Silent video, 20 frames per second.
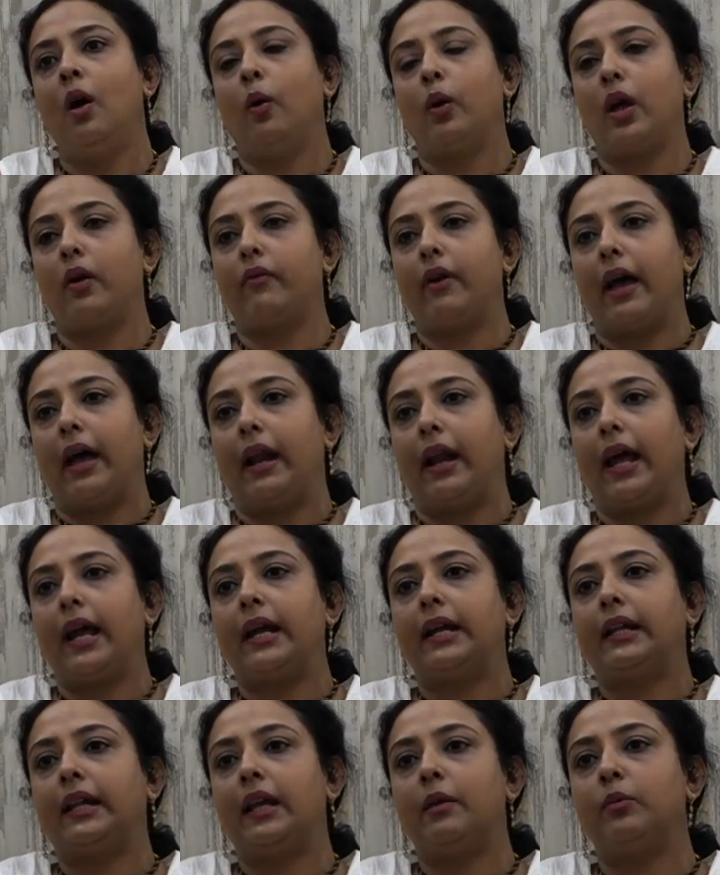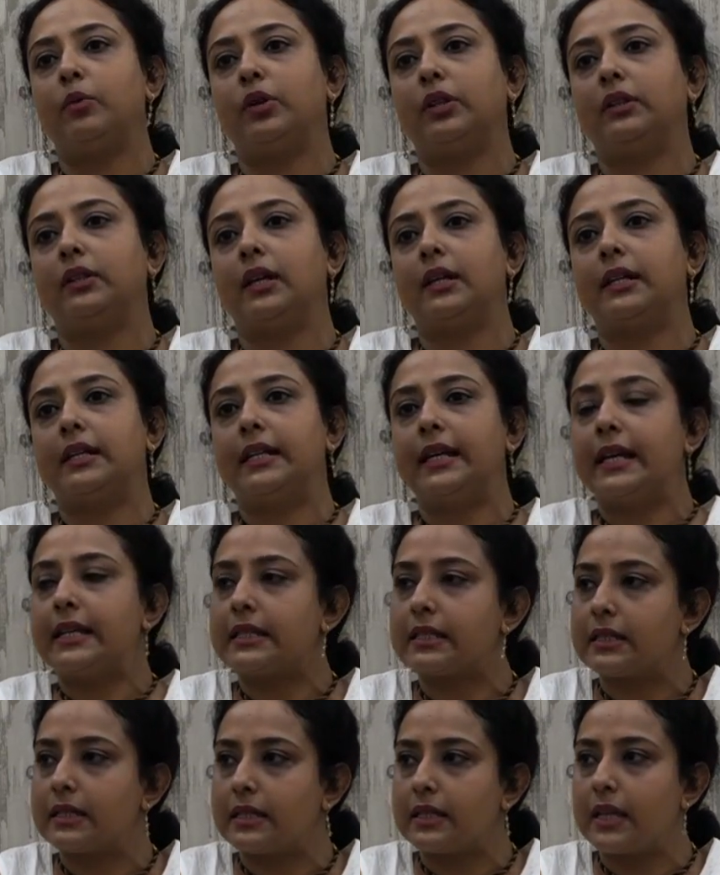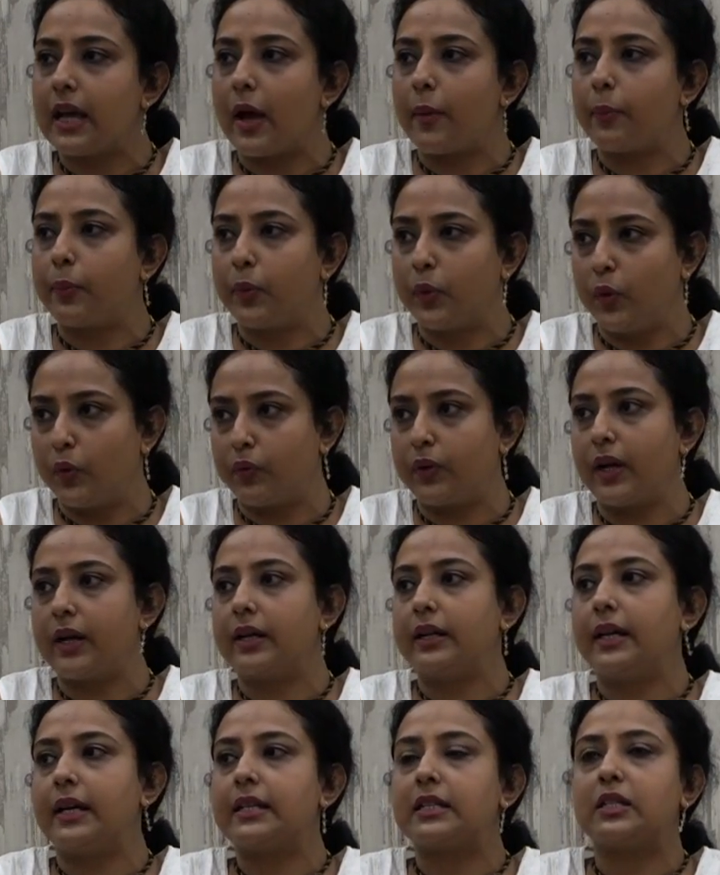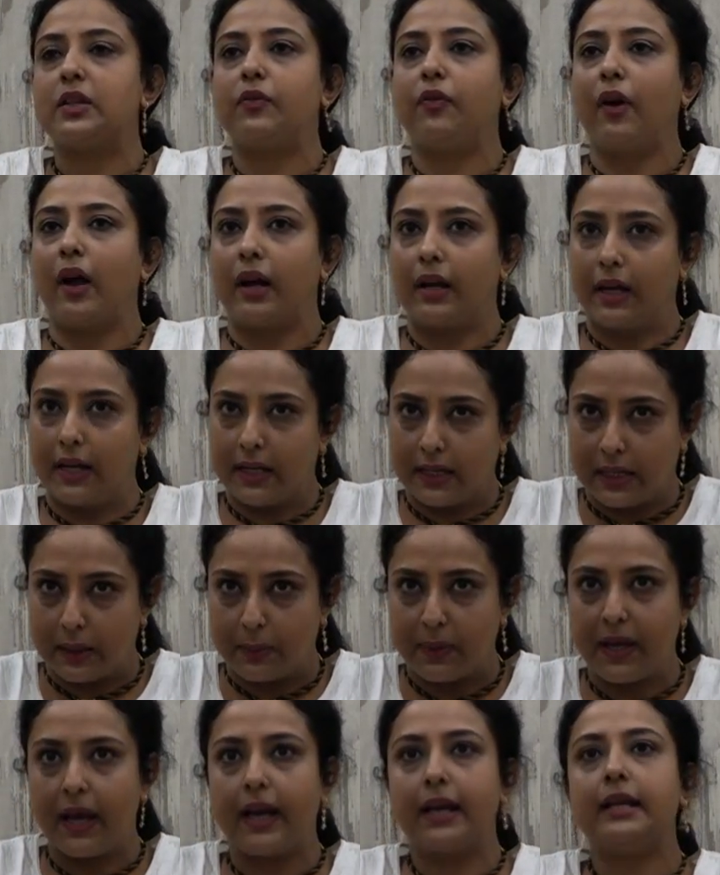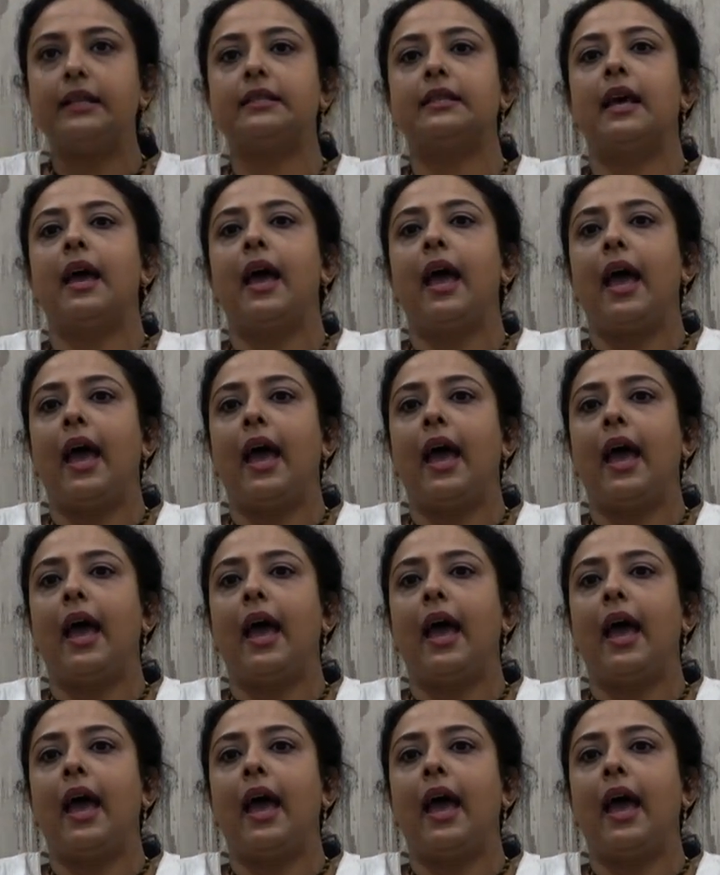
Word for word: We have aligned them with the D S T approved and D S T funded T B Is,